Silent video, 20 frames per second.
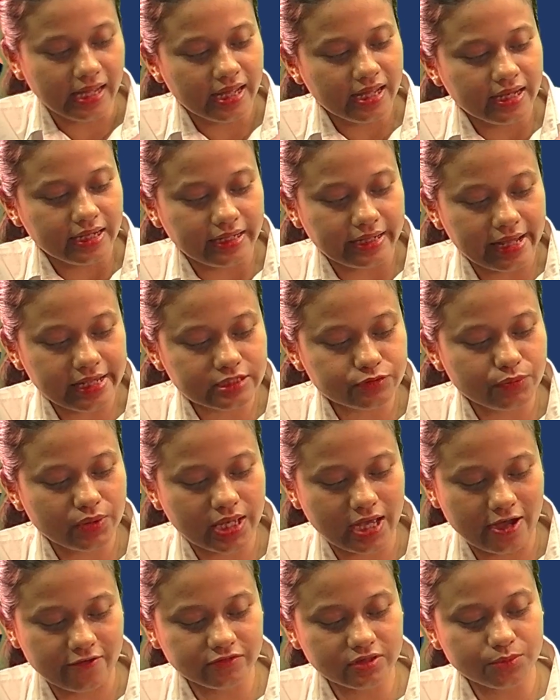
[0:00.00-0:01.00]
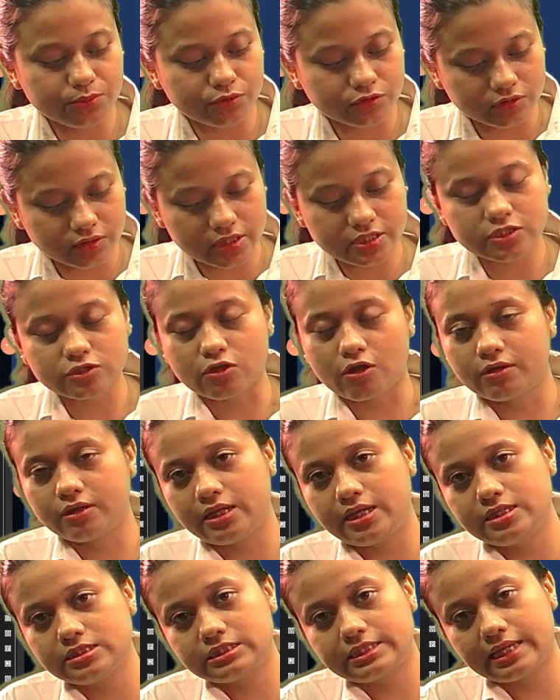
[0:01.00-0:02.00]
Next we have the Buddhist thought. He
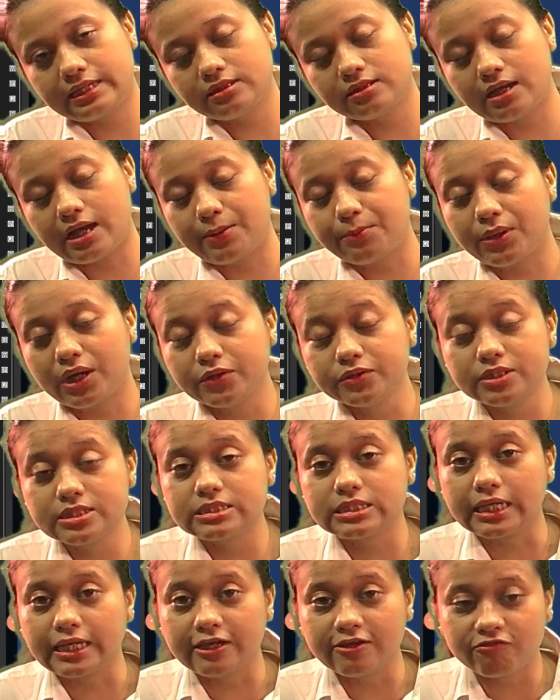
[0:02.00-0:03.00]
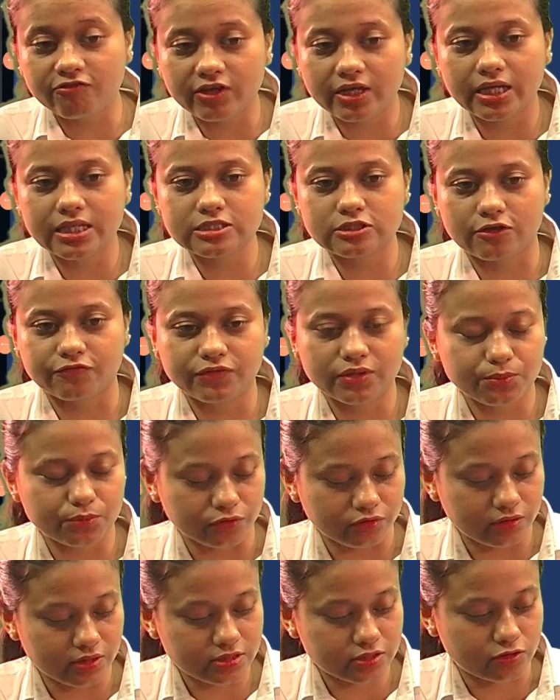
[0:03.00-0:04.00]
said about the significance of the
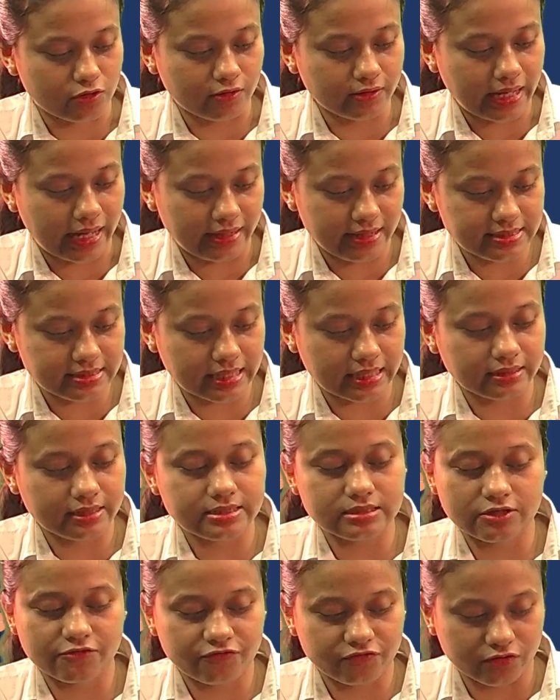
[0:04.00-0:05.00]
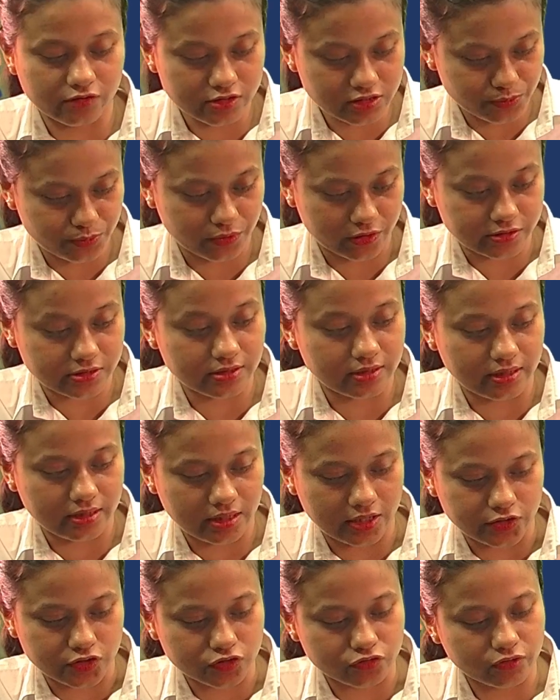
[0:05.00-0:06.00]
Buddhist thought, and he said there is the first person in
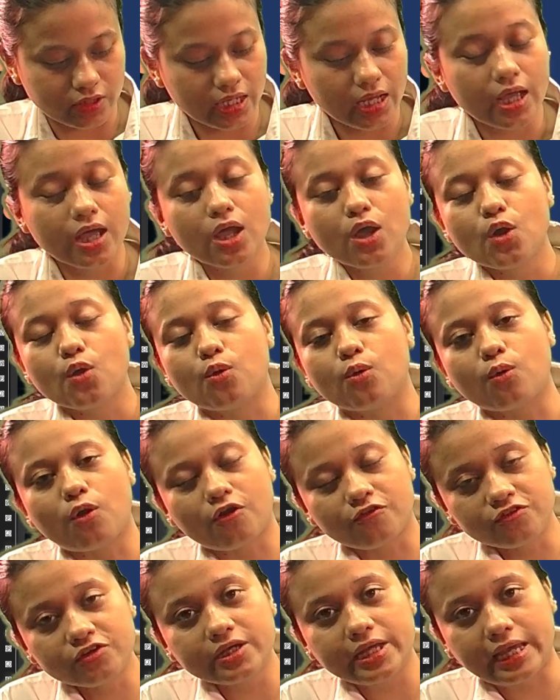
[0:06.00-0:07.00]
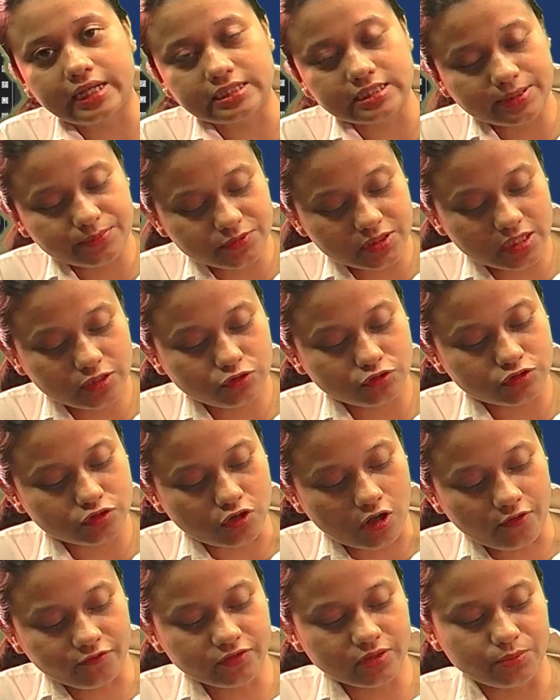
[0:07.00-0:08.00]
history who ever attempted to
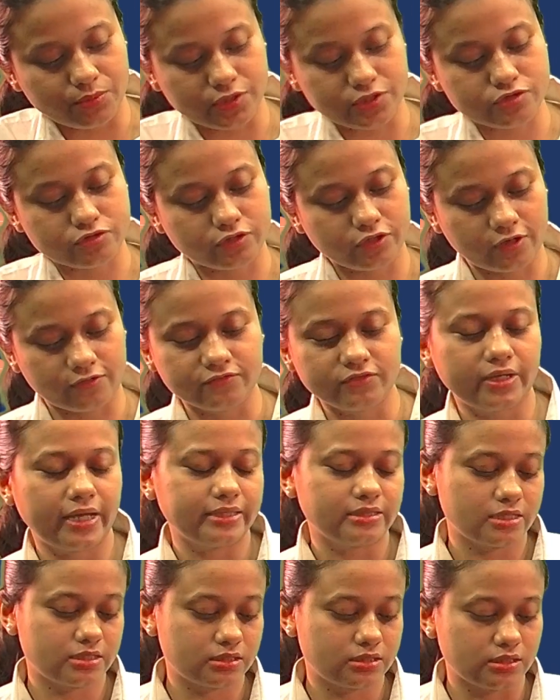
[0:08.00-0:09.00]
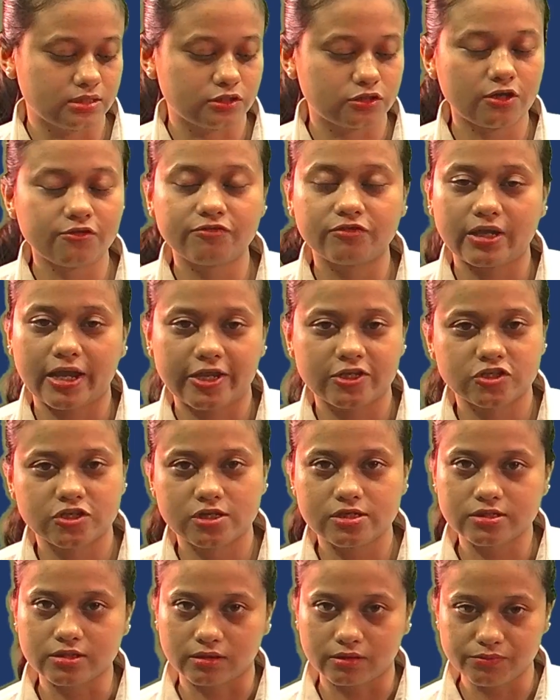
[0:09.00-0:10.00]
solve the mystery of the existence of rational
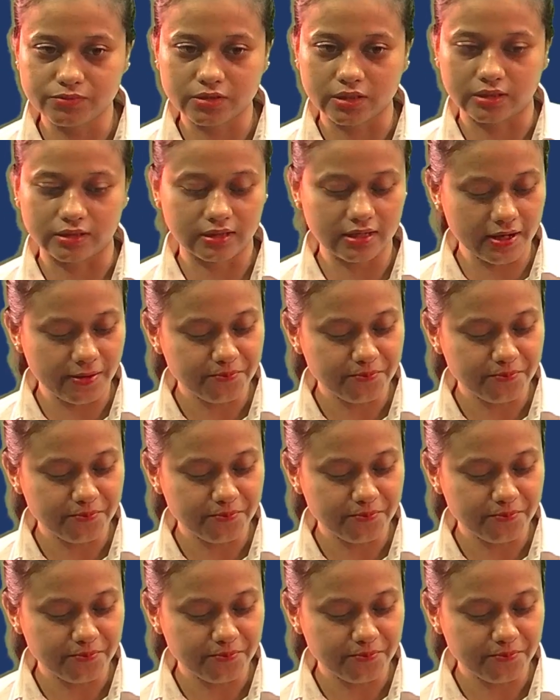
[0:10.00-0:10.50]
terms in the